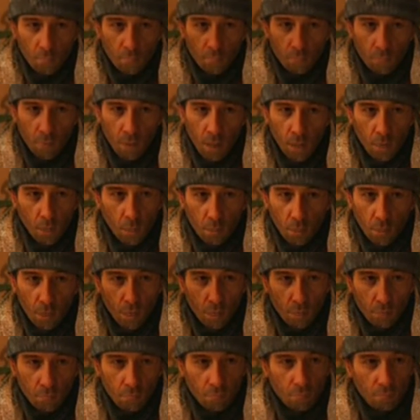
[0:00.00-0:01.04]

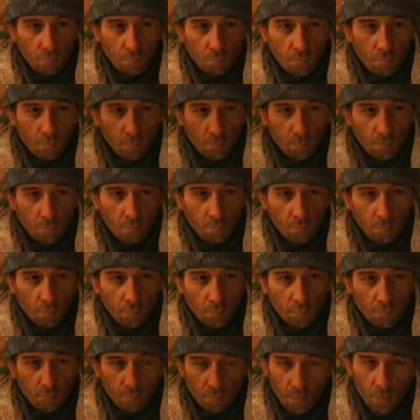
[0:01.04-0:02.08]
Jeez. I don't, I don't,
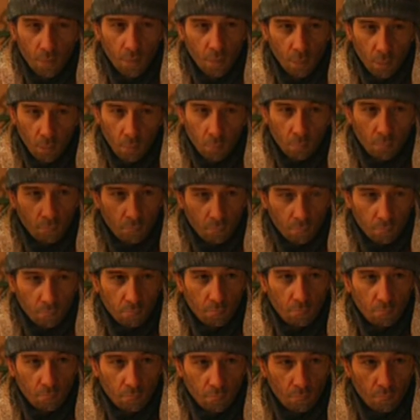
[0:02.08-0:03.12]
I don't know.
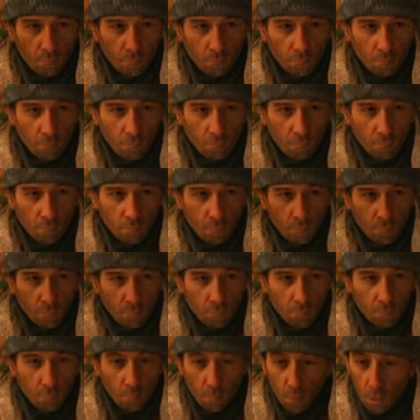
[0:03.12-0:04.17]
What does that
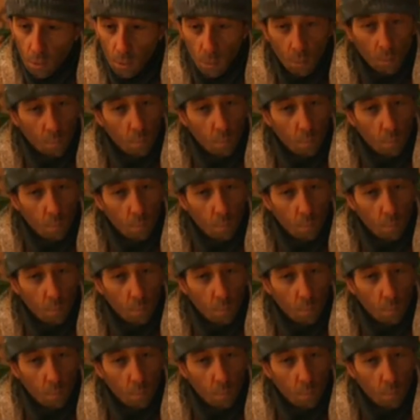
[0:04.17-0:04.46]
have to do with